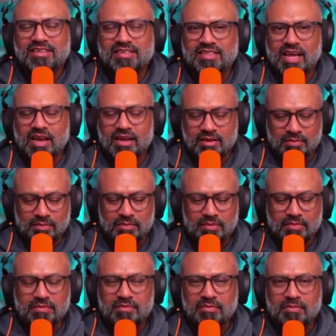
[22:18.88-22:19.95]
It's that
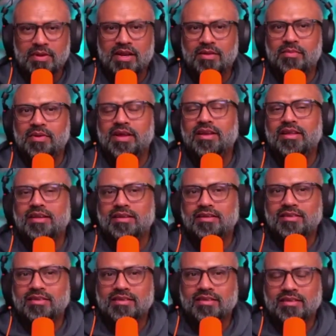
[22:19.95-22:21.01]
middle bit,
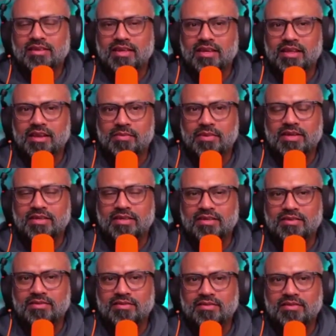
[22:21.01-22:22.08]
agreement,
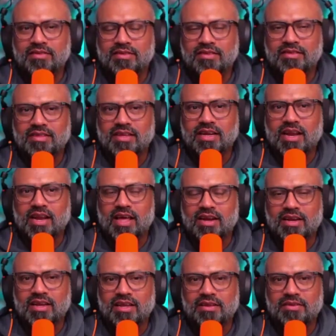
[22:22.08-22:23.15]
the
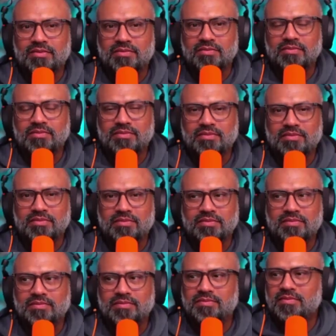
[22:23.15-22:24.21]
clarity.
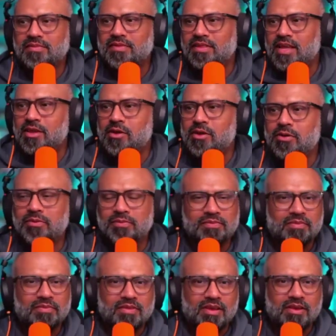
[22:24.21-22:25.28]
Thank you.